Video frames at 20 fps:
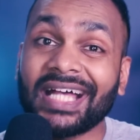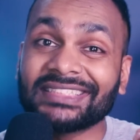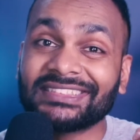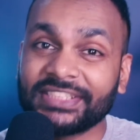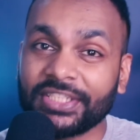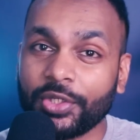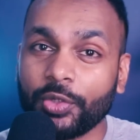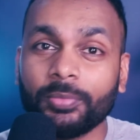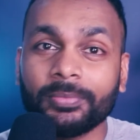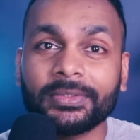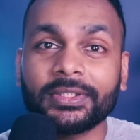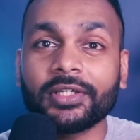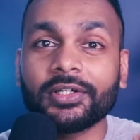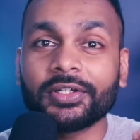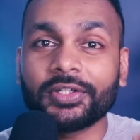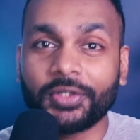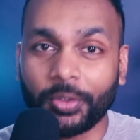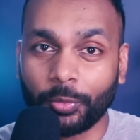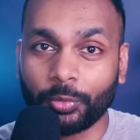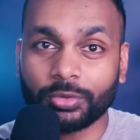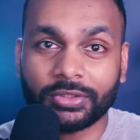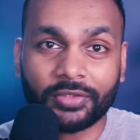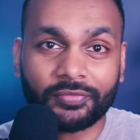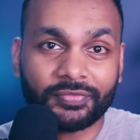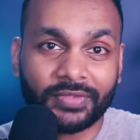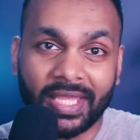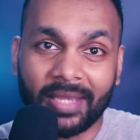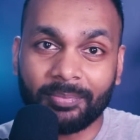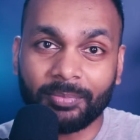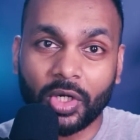assumed the truth
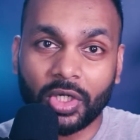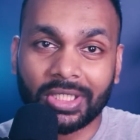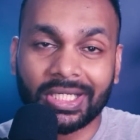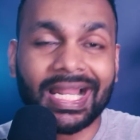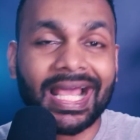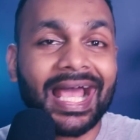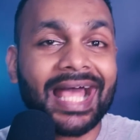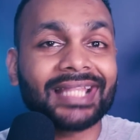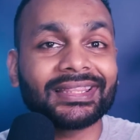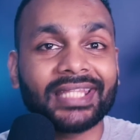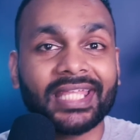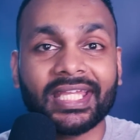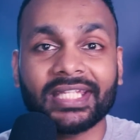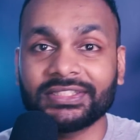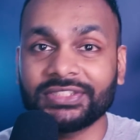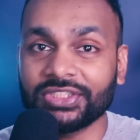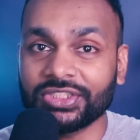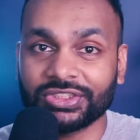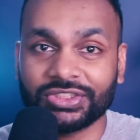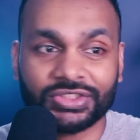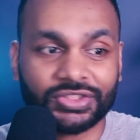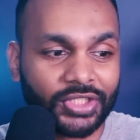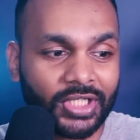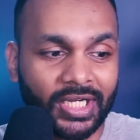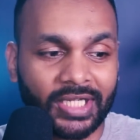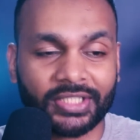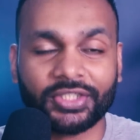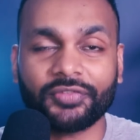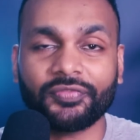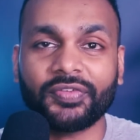of their model and they're just
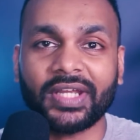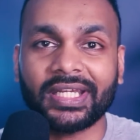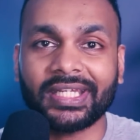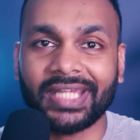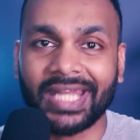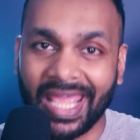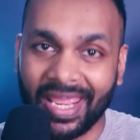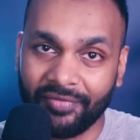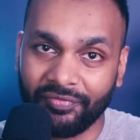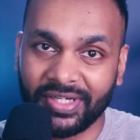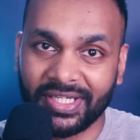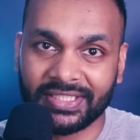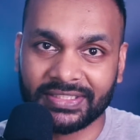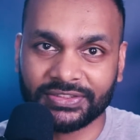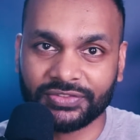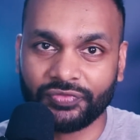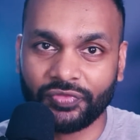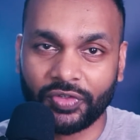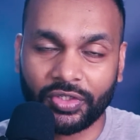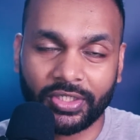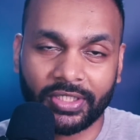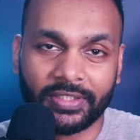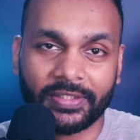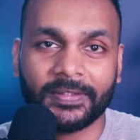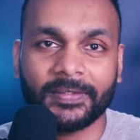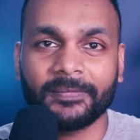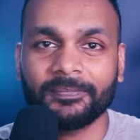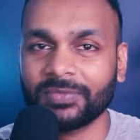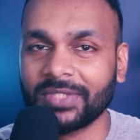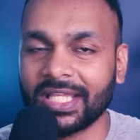trying to find evidence for
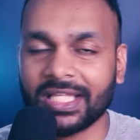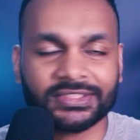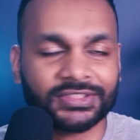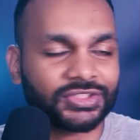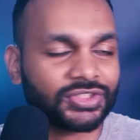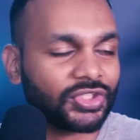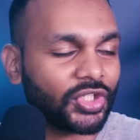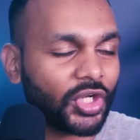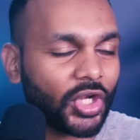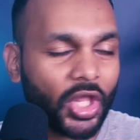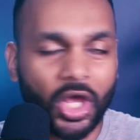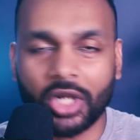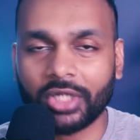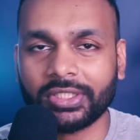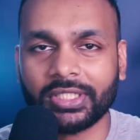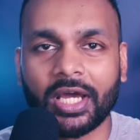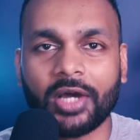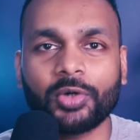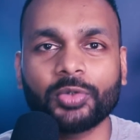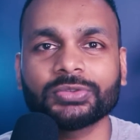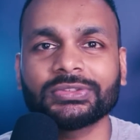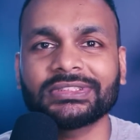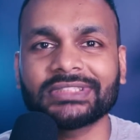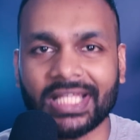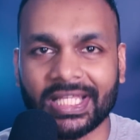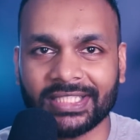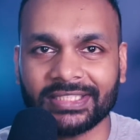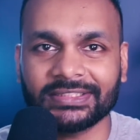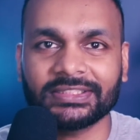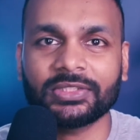it. That's not how
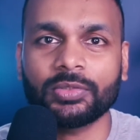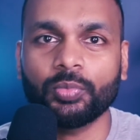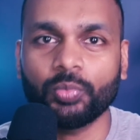science